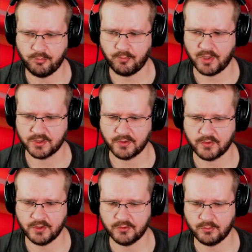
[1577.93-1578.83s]
putting
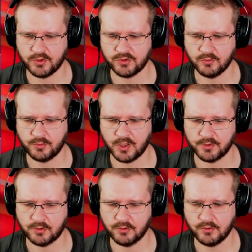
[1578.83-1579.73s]
skills, we should be able to
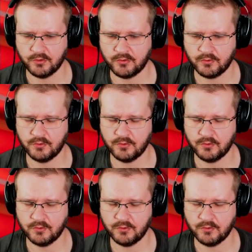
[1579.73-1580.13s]
do this.